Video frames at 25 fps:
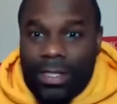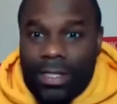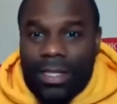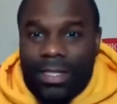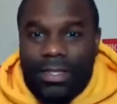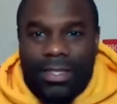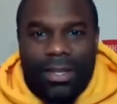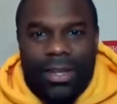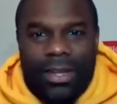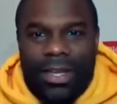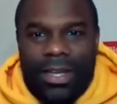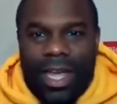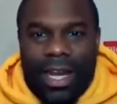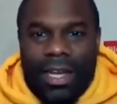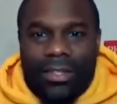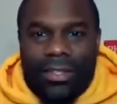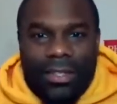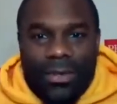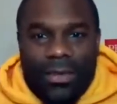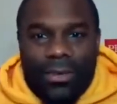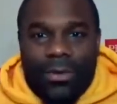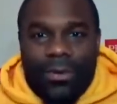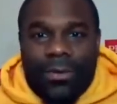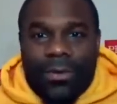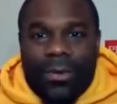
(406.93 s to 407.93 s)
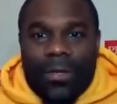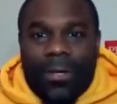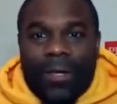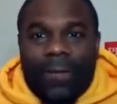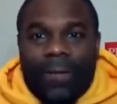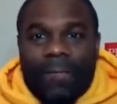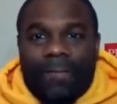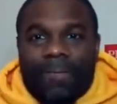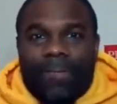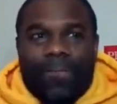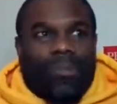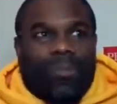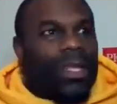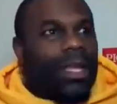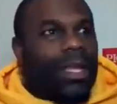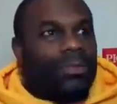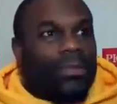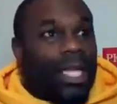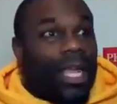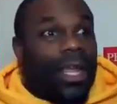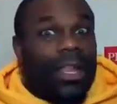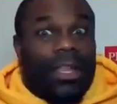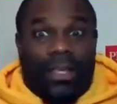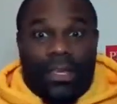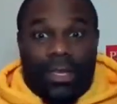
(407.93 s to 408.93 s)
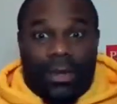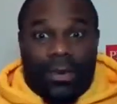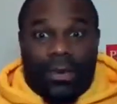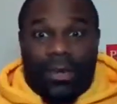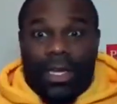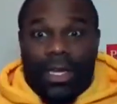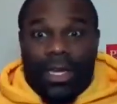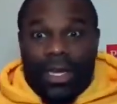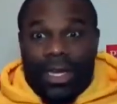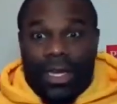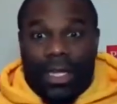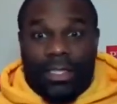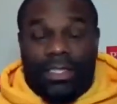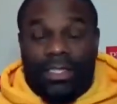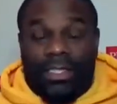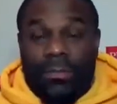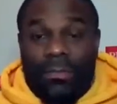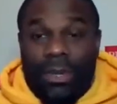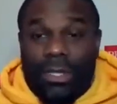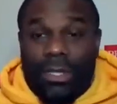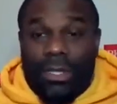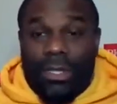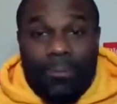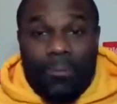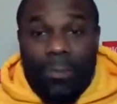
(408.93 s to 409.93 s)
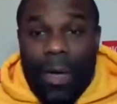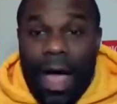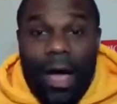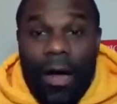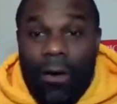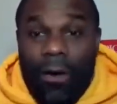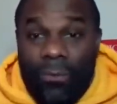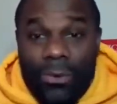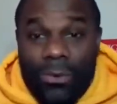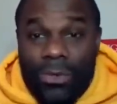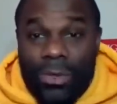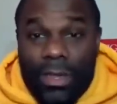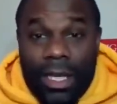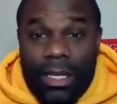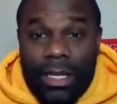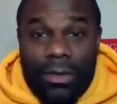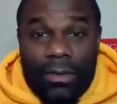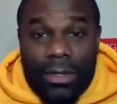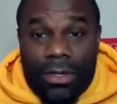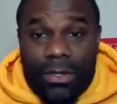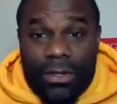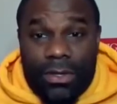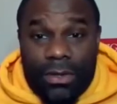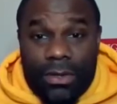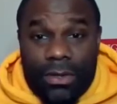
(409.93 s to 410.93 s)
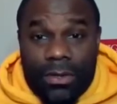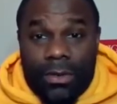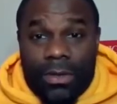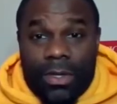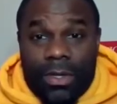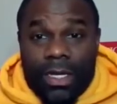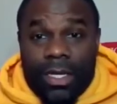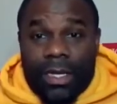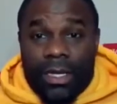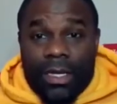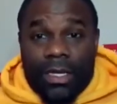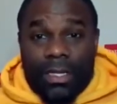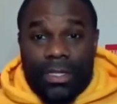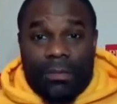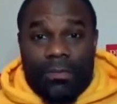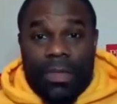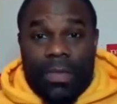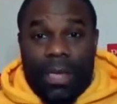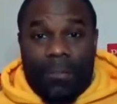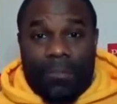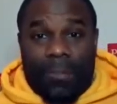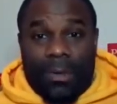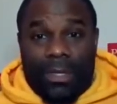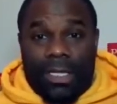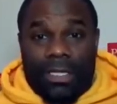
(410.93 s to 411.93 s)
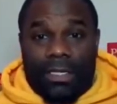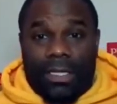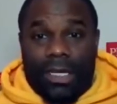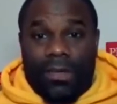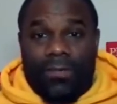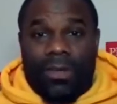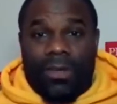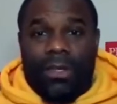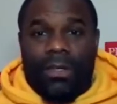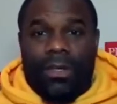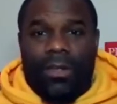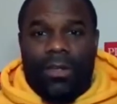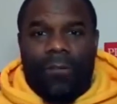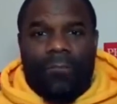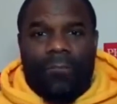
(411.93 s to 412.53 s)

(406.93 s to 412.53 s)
That's all you got to do. I'm telling you, it's the most powerful thing you can do to make bullies leave you alone.